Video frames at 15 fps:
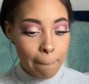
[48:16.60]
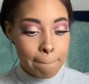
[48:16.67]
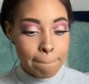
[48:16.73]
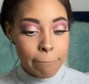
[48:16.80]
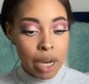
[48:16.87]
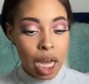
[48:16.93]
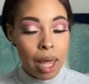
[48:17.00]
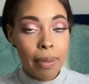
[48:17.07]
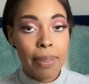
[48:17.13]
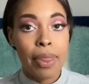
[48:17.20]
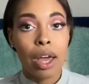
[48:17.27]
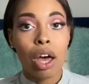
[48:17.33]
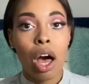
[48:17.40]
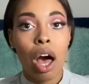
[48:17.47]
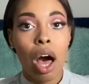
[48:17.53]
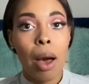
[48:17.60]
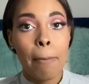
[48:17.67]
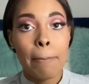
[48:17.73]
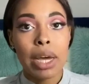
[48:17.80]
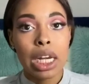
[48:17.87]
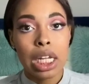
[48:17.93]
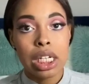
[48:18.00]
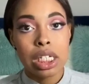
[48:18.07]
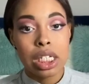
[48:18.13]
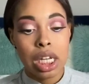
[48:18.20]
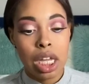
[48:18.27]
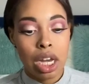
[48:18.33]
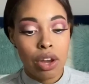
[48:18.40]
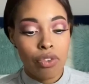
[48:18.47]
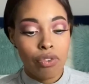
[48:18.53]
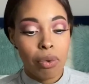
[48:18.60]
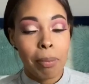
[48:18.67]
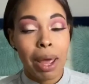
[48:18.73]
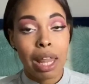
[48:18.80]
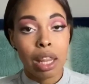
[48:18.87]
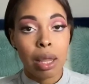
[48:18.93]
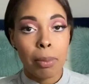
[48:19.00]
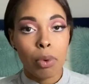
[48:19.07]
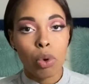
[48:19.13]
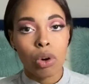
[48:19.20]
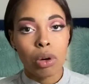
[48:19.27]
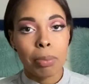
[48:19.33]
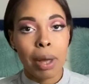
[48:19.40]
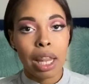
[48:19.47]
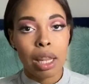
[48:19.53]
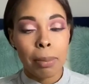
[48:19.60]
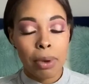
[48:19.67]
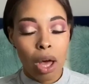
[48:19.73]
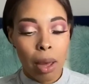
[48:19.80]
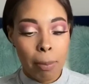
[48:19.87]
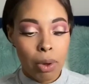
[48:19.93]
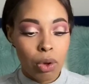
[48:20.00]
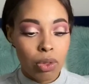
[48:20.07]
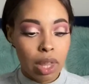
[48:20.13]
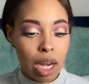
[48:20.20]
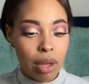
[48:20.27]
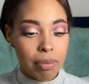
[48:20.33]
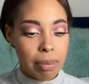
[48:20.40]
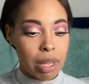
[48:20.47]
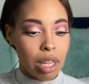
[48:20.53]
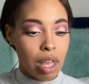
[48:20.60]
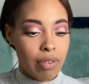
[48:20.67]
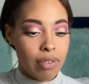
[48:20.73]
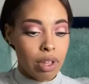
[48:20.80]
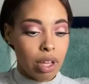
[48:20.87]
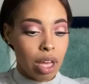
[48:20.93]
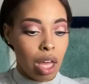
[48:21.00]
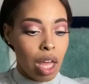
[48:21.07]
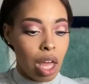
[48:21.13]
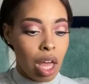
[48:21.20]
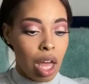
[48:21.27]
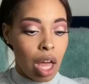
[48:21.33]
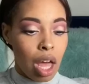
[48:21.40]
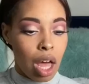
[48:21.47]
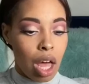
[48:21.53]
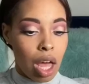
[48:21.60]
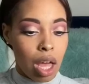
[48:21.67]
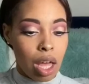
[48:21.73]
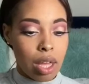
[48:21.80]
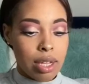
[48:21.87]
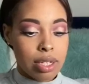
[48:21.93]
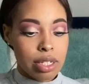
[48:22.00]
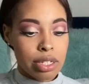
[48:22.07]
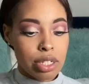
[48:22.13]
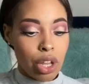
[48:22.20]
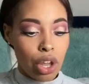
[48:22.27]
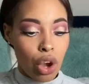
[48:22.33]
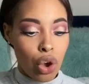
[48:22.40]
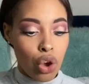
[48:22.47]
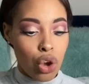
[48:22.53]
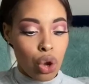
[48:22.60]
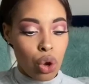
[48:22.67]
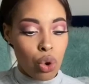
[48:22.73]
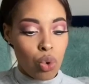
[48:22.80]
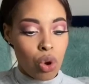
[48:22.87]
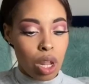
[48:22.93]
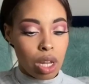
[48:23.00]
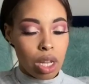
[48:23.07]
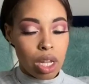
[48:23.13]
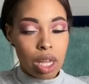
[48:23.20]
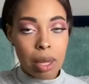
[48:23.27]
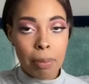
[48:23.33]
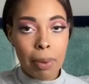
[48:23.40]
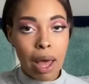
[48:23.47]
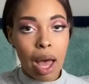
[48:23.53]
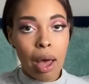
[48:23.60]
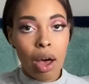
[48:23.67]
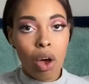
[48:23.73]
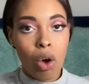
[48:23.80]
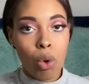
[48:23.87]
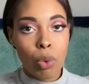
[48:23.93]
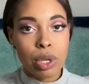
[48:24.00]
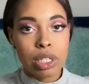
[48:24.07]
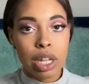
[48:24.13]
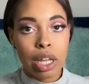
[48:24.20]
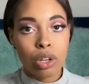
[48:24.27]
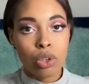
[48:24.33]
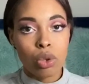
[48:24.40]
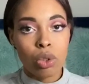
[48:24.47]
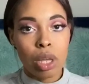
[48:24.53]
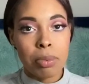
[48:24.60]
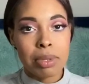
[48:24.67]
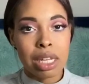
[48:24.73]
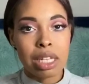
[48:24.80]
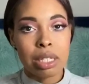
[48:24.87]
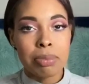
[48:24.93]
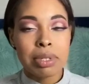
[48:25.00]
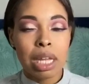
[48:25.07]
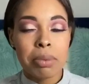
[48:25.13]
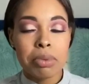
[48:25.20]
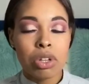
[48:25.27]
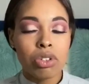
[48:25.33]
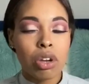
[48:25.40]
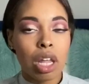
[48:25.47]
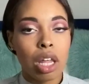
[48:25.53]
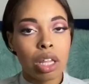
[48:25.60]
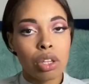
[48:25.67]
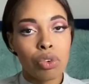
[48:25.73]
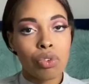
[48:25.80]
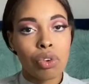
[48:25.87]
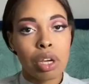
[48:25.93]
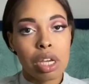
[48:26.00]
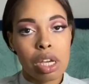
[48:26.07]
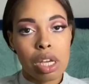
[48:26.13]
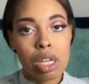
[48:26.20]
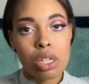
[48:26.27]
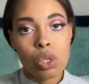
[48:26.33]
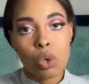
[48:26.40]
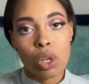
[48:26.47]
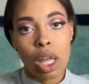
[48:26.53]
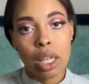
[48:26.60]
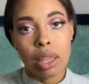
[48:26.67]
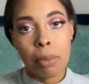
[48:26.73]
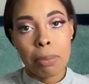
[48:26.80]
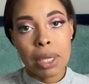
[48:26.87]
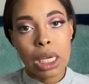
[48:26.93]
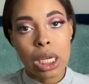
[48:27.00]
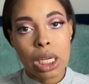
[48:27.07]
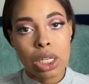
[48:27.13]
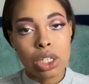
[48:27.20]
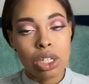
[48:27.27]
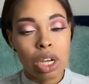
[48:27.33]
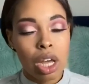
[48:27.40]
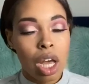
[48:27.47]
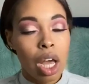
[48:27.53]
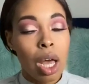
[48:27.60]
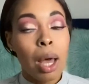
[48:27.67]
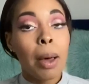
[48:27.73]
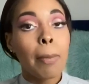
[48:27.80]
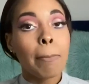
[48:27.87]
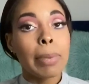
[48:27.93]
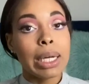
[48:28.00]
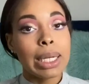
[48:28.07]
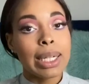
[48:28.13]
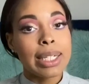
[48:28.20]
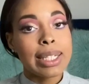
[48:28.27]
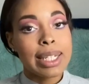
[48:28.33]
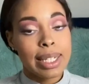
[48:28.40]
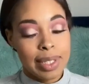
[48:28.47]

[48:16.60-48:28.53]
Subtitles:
But the combination for my lip combo that I've been loving is just a nude lip. I always like nude lips. Like sometimes I try like the reds or like the peach, but